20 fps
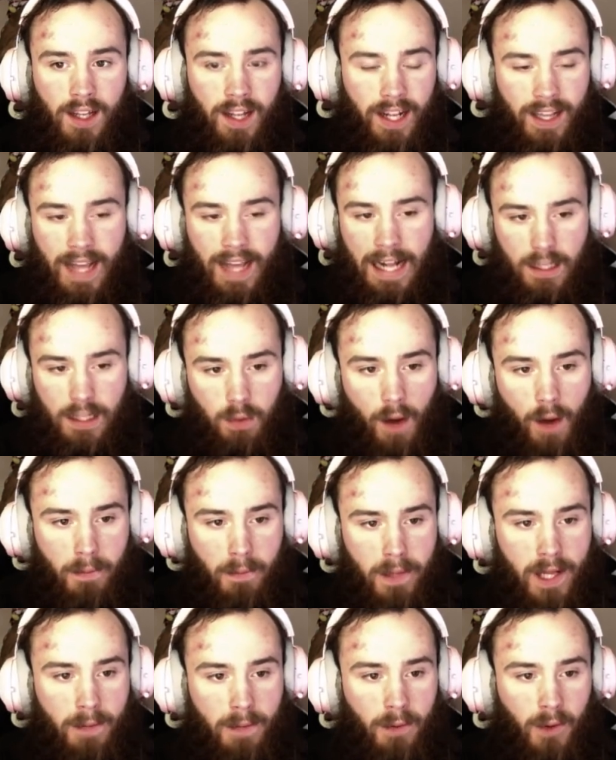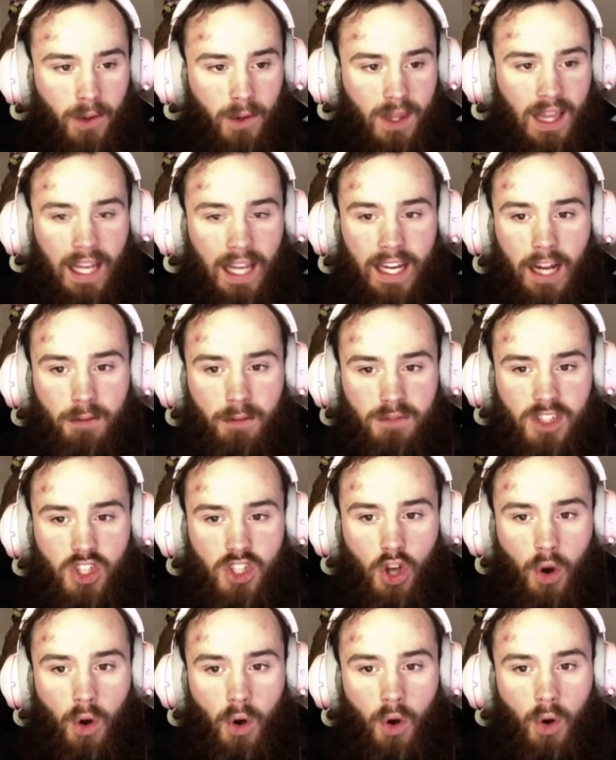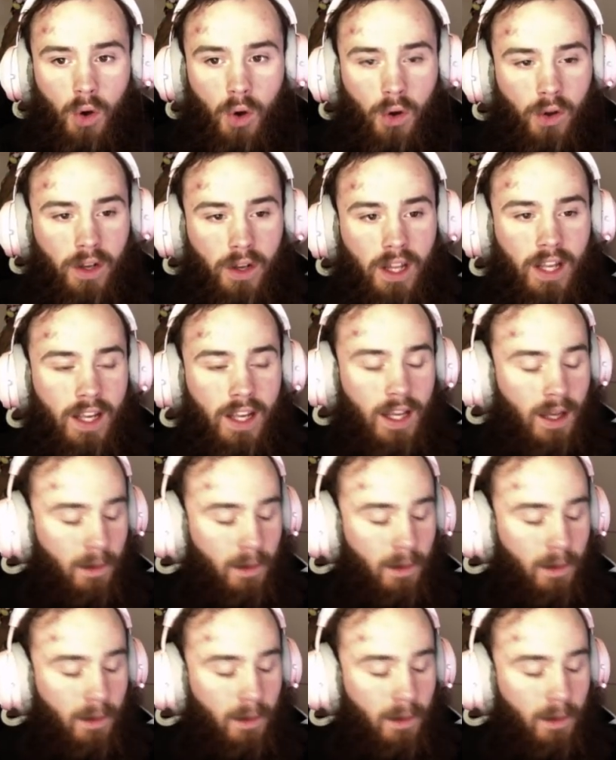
And that's why people think I'm so old.